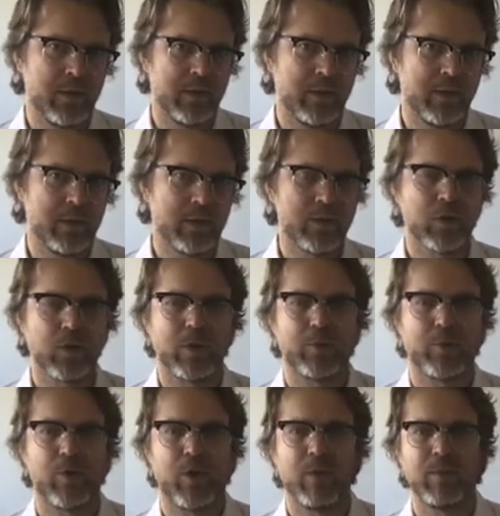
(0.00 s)
to sort
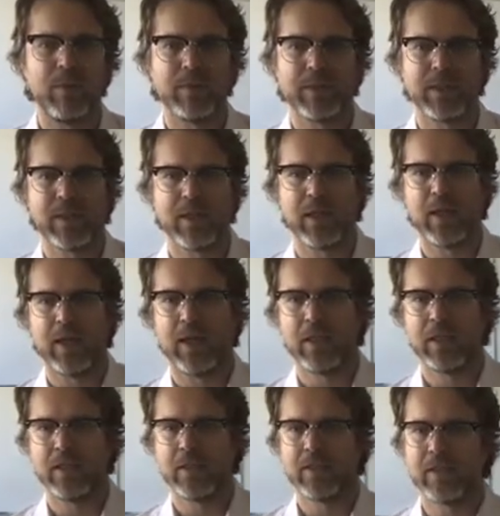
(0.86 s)
of
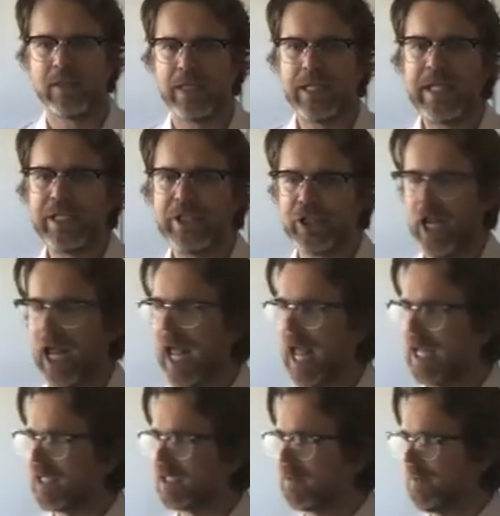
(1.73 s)
problematize each
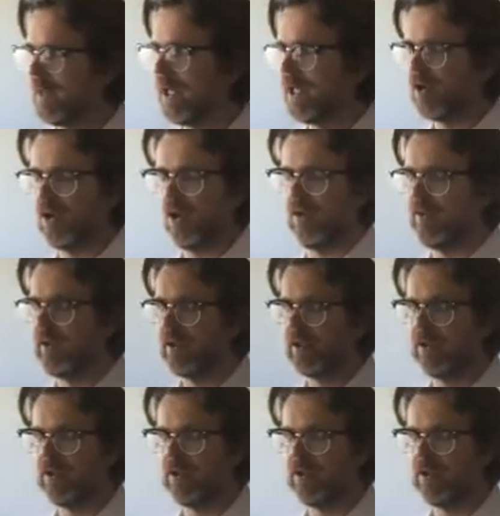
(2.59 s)
aspect of it,